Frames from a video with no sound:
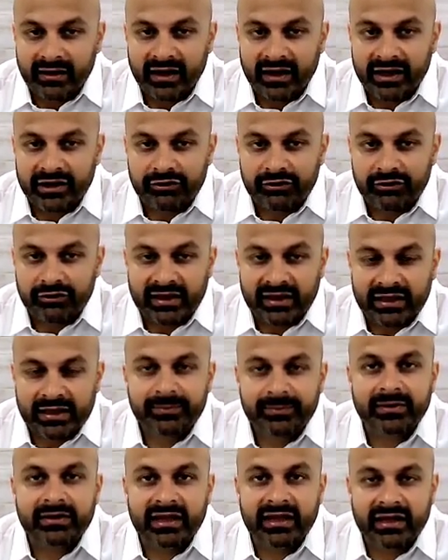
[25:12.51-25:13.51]
I know that
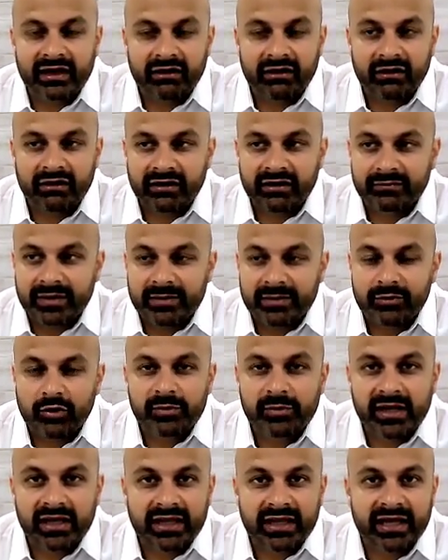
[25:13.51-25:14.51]
lipid layer and
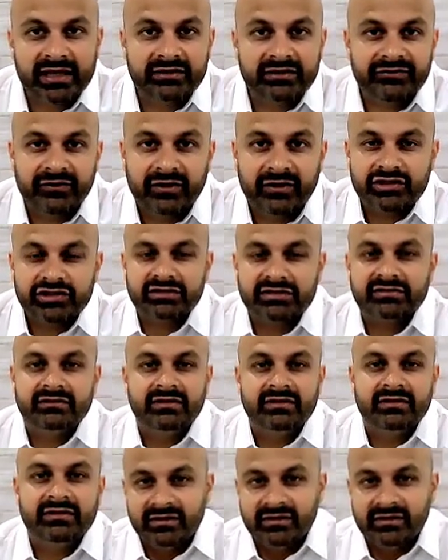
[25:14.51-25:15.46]
meibomian gland dysfunction,